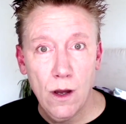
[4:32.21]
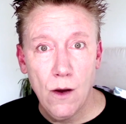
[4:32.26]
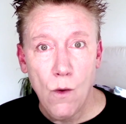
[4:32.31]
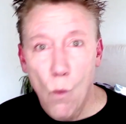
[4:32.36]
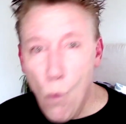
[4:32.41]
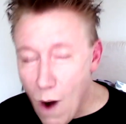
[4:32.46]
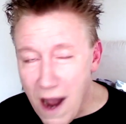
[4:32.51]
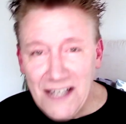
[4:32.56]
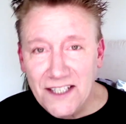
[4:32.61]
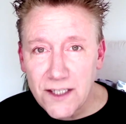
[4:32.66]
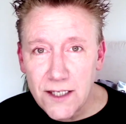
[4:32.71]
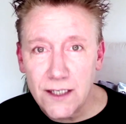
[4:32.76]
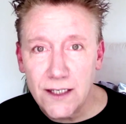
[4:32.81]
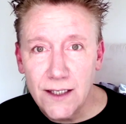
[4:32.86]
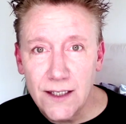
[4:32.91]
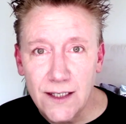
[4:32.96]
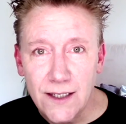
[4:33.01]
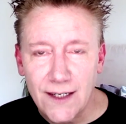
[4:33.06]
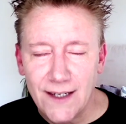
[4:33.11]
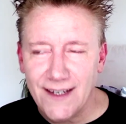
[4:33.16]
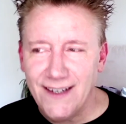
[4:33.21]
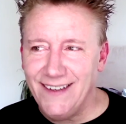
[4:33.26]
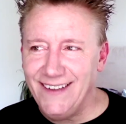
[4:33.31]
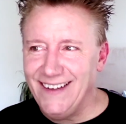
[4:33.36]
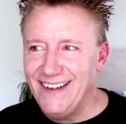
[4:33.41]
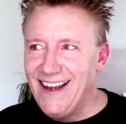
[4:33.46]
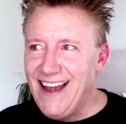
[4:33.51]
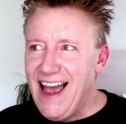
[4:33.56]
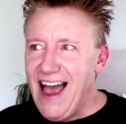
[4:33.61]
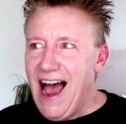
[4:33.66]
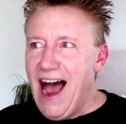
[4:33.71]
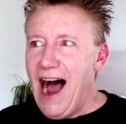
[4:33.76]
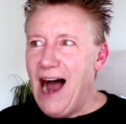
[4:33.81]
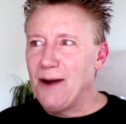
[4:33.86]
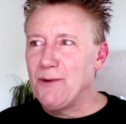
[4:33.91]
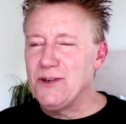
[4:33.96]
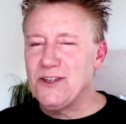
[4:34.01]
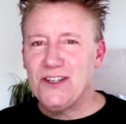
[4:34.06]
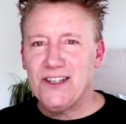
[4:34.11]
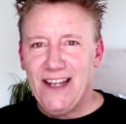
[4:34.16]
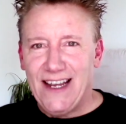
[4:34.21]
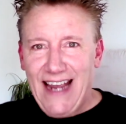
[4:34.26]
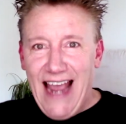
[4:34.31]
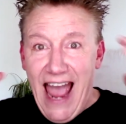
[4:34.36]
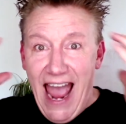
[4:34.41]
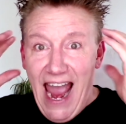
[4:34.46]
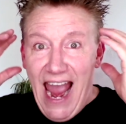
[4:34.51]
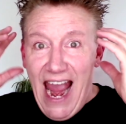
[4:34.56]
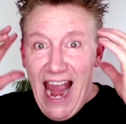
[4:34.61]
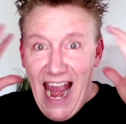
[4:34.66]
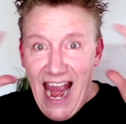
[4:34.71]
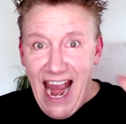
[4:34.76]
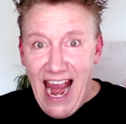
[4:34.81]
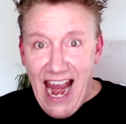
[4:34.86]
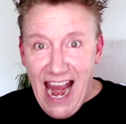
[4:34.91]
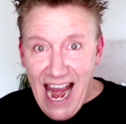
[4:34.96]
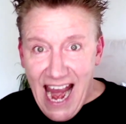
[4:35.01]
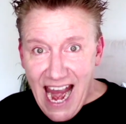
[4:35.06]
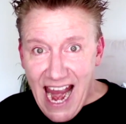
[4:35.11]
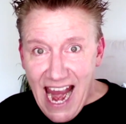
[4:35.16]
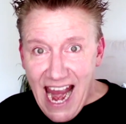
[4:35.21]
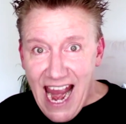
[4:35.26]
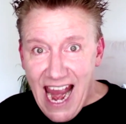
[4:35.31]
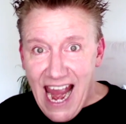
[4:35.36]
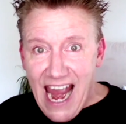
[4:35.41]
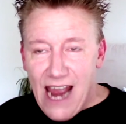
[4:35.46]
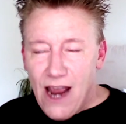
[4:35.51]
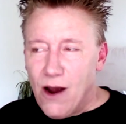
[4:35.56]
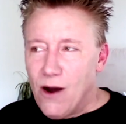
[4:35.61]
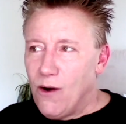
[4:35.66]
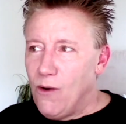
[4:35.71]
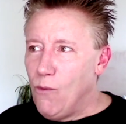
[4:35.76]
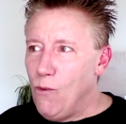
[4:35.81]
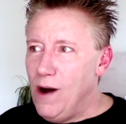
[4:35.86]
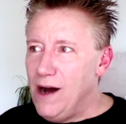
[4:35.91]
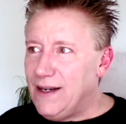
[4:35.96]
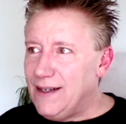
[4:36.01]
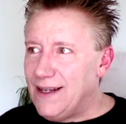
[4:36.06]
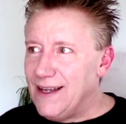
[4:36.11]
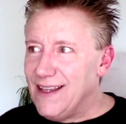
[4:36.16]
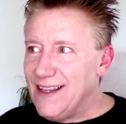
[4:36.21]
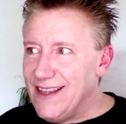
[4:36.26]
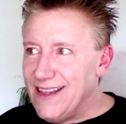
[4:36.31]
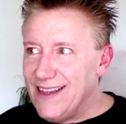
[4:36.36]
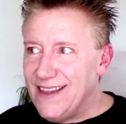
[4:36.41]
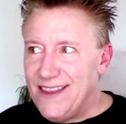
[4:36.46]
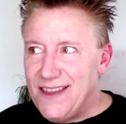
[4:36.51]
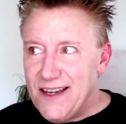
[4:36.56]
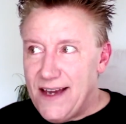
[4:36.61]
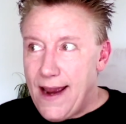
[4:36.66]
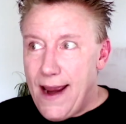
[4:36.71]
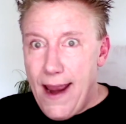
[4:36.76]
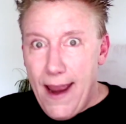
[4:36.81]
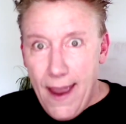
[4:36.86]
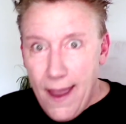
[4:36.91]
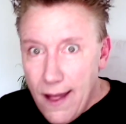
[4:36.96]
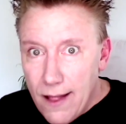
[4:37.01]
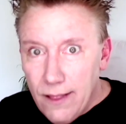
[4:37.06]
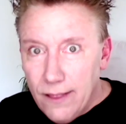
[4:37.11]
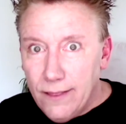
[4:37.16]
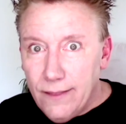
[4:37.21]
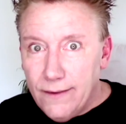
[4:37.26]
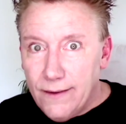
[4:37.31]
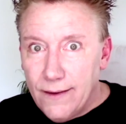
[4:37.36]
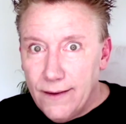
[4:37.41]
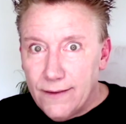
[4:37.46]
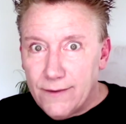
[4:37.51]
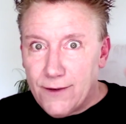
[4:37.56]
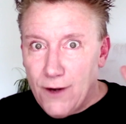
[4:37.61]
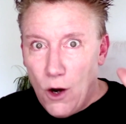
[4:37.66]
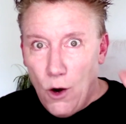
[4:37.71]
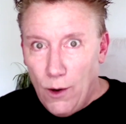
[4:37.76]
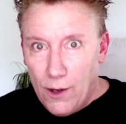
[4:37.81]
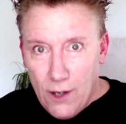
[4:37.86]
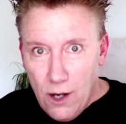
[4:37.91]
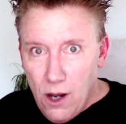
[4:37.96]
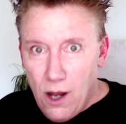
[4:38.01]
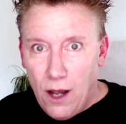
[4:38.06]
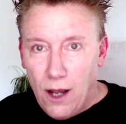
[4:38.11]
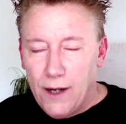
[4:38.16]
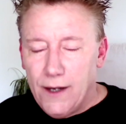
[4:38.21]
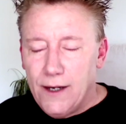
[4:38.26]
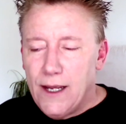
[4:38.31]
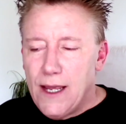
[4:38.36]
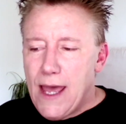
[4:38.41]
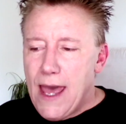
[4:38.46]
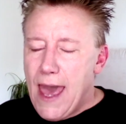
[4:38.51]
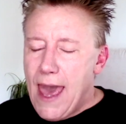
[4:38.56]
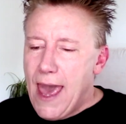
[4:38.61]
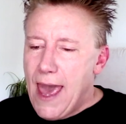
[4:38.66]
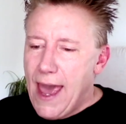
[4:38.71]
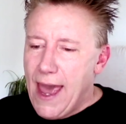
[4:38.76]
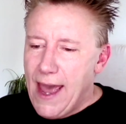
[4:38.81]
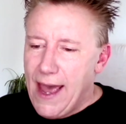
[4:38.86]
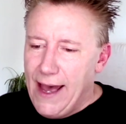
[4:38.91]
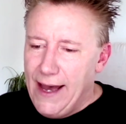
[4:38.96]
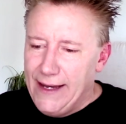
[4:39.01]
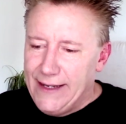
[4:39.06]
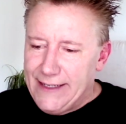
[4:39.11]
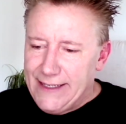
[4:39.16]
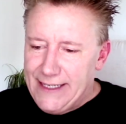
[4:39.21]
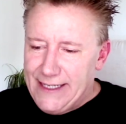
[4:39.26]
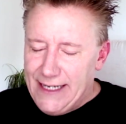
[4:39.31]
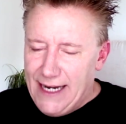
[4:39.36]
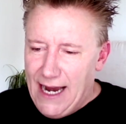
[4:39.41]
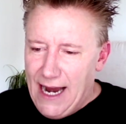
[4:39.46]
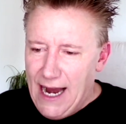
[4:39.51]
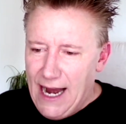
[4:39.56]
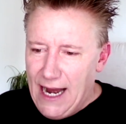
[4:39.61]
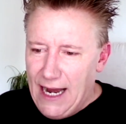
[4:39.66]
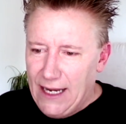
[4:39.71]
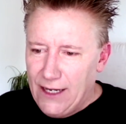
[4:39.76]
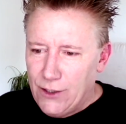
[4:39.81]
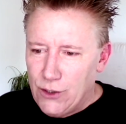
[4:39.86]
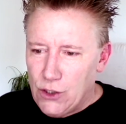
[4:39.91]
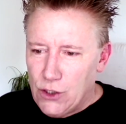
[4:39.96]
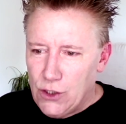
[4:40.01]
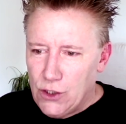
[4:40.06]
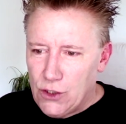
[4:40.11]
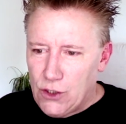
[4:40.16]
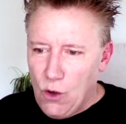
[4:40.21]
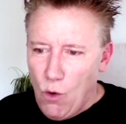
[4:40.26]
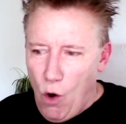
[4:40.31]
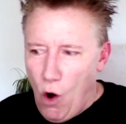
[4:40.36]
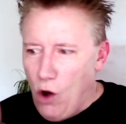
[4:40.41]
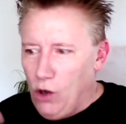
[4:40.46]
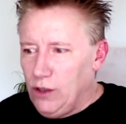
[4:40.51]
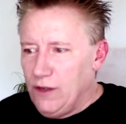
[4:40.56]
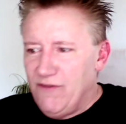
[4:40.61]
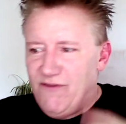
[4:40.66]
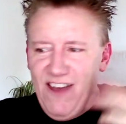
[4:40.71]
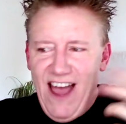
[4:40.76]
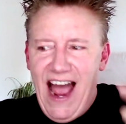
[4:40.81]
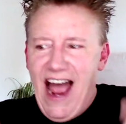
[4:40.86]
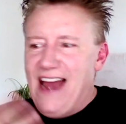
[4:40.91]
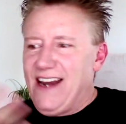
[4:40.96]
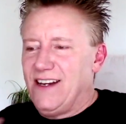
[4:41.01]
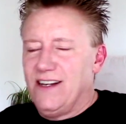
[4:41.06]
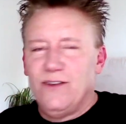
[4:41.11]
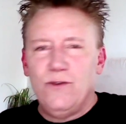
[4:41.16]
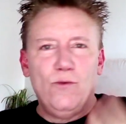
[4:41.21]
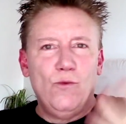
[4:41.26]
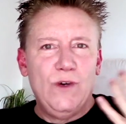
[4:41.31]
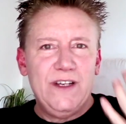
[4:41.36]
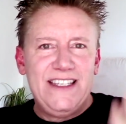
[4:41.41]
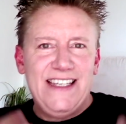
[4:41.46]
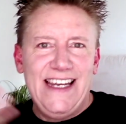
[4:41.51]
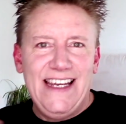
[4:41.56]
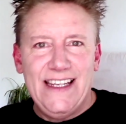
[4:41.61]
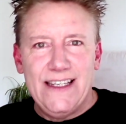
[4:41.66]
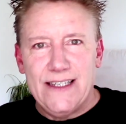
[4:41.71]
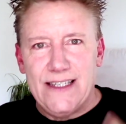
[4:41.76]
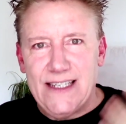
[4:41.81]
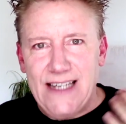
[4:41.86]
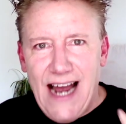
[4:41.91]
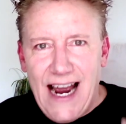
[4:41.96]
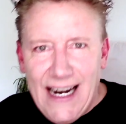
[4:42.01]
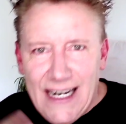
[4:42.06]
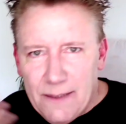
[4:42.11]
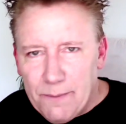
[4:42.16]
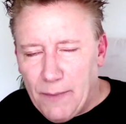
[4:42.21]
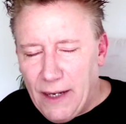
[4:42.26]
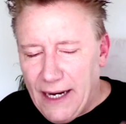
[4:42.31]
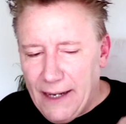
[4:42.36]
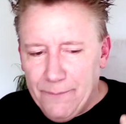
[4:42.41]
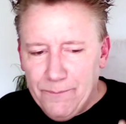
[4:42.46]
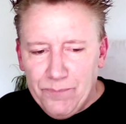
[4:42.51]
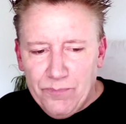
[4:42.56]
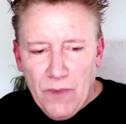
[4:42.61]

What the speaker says: What? I was just like, huh? What the hell is going on? And so all of that was inside me.